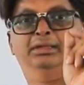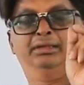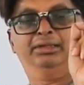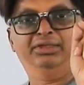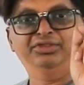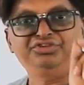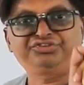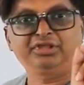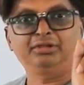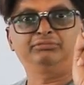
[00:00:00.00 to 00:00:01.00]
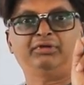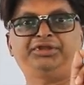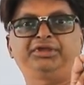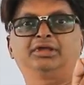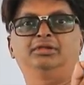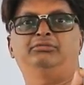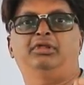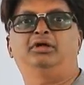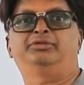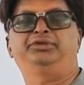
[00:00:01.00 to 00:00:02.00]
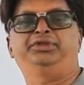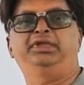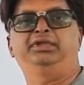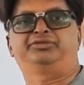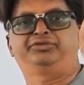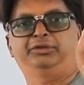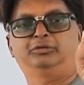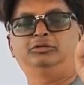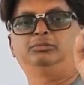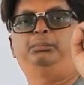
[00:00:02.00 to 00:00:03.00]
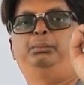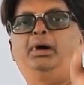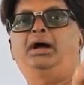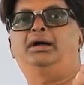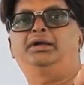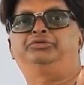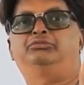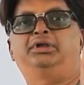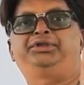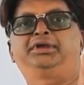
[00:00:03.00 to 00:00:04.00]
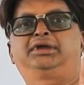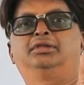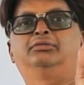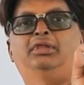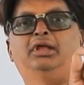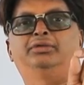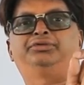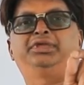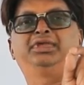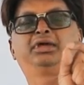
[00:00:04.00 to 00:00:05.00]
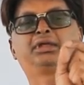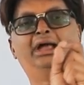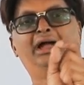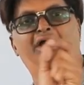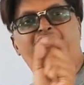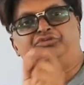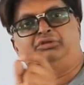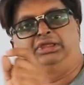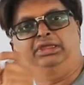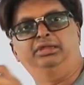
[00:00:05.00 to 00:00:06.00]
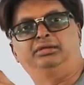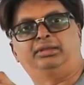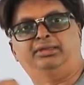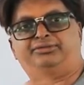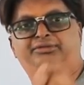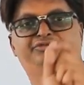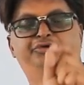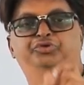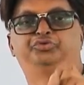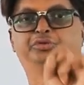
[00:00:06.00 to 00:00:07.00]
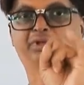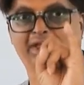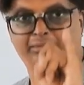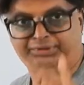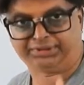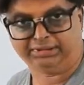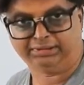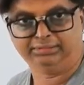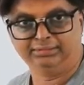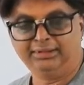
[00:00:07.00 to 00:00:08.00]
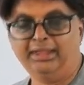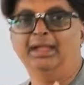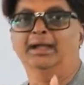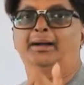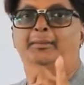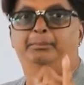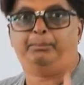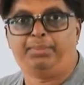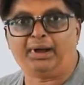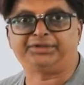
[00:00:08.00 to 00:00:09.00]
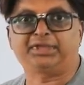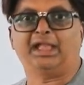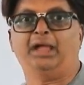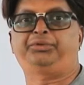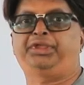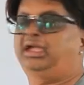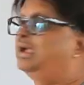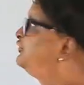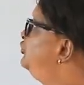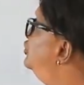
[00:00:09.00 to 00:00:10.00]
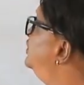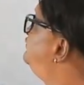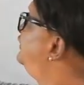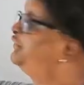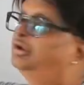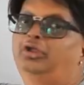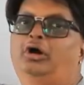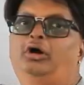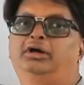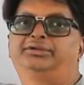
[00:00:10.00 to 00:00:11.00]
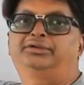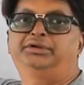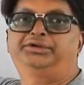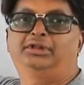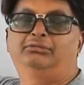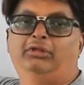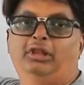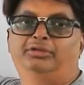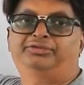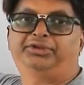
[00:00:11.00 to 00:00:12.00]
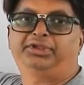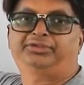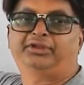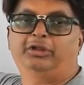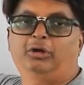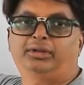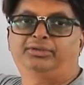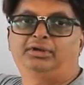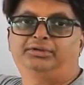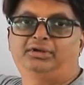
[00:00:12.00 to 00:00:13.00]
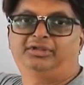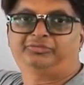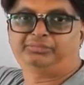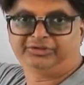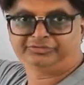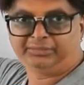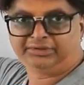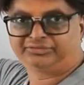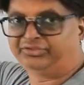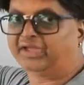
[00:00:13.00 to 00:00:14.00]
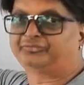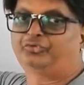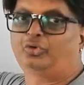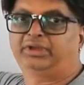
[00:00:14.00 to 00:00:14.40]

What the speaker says: initial vertical velocity is 0, but vertical velocity gradually increases due to gravity. But gravity has no effect on the horizontal velocities and the horizontal displacements, therefore